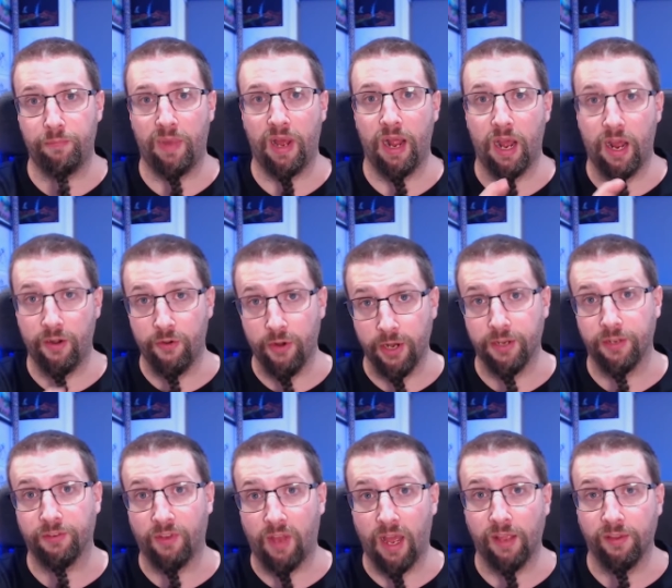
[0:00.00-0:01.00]
by 100
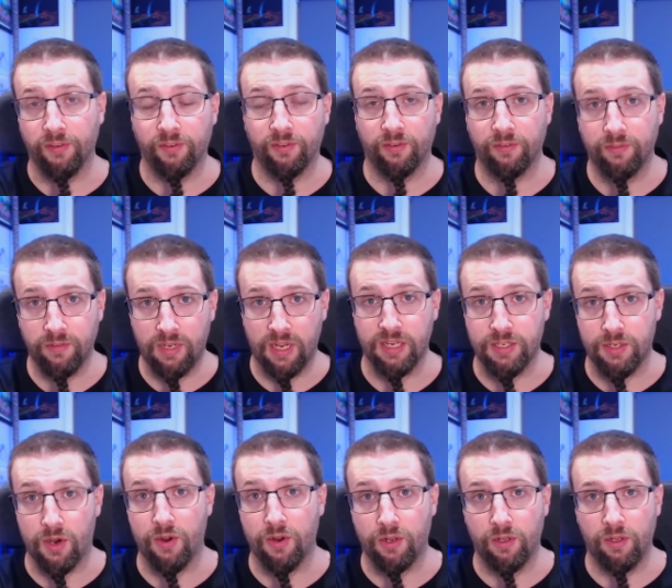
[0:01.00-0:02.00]
size test
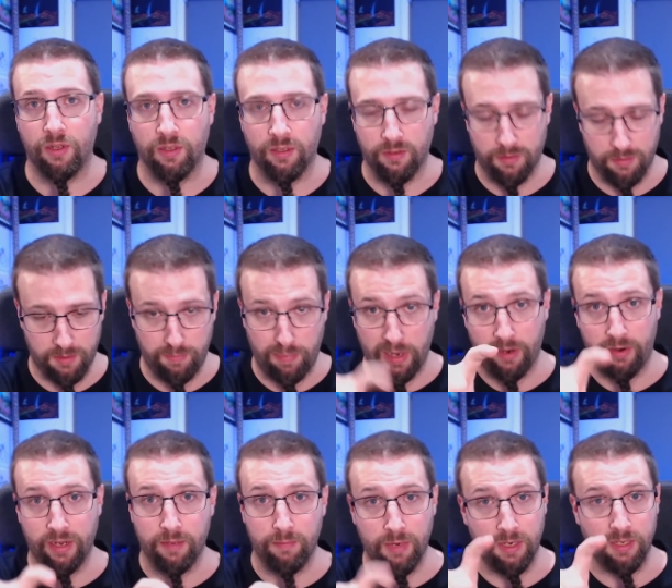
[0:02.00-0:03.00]
article. The pillar
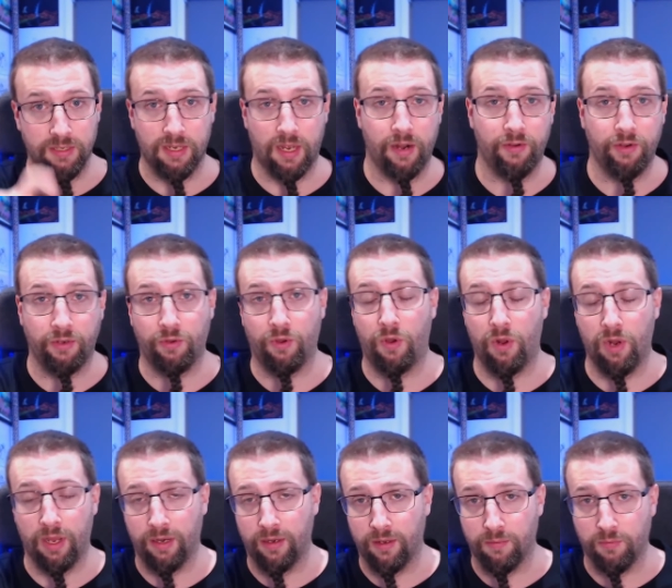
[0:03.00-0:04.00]
in the middle is 100
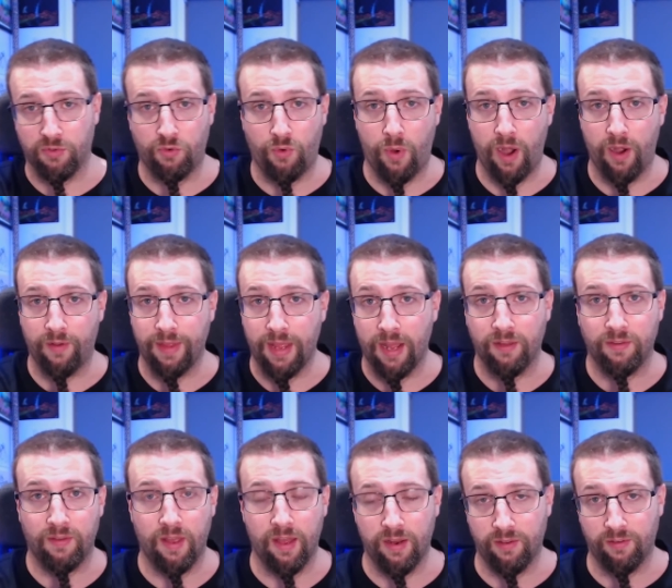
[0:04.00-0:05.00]
tall, and the square on the
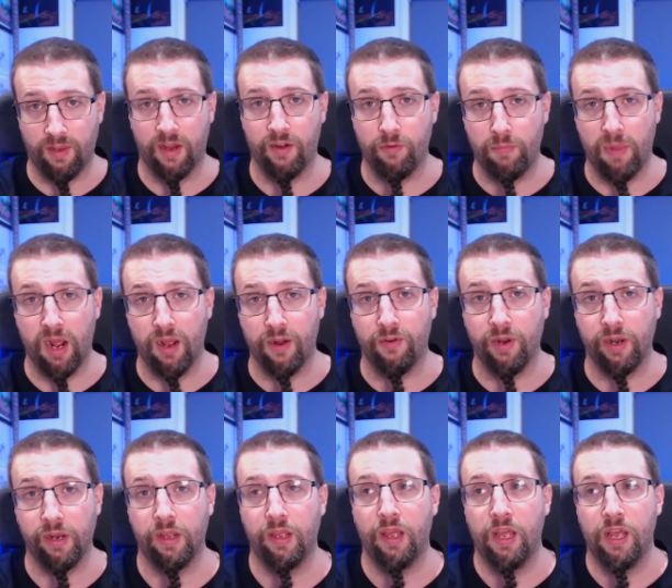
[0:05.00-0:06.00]
outside is 100 by 100.